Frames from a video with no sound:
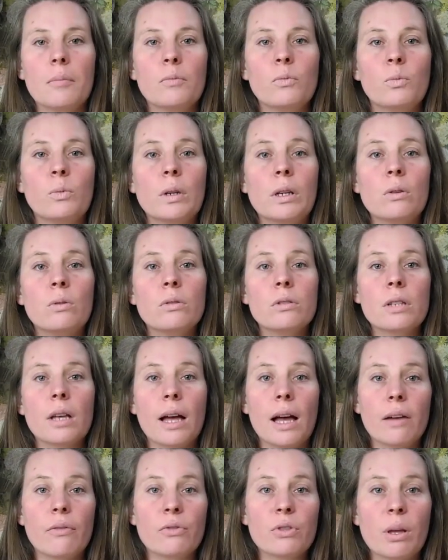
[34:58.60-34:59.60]
We also
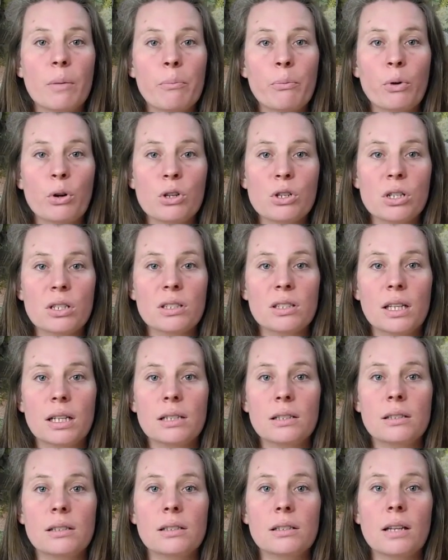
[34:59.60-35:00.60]
have some projects
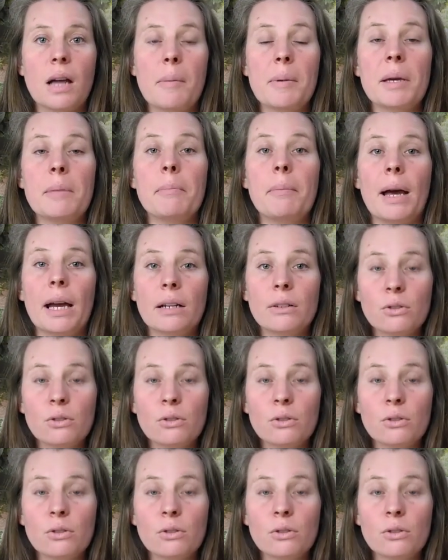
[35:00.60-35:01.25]
that's coming back